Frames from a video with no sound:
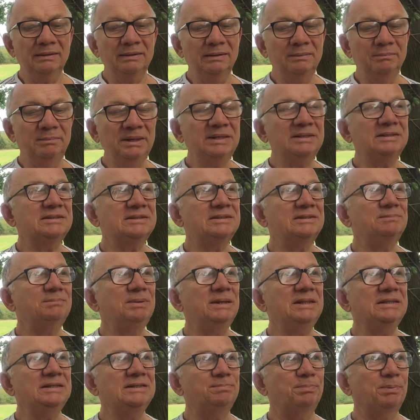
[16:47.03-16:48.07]

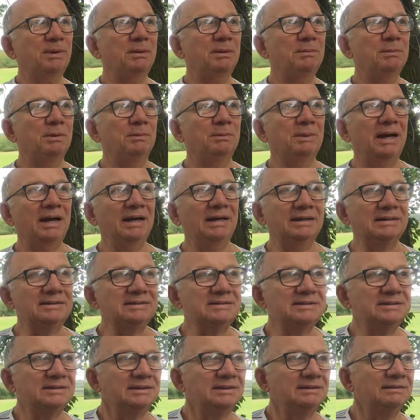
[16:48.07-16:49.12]
Biggest problem I can
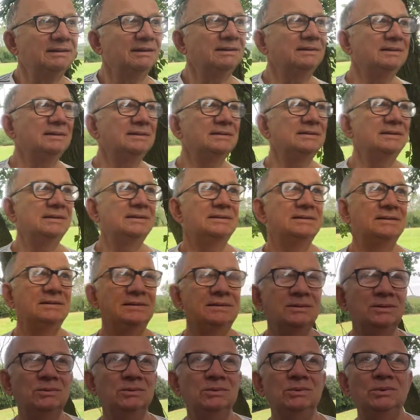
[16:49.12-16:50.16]
see, is this.
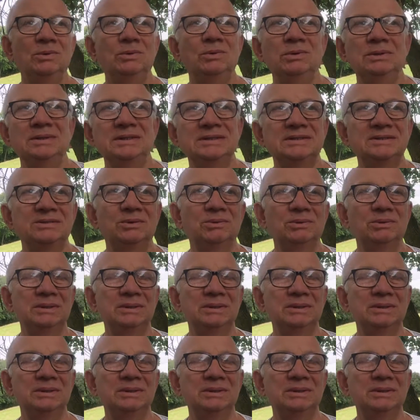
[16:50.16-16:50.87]
All this.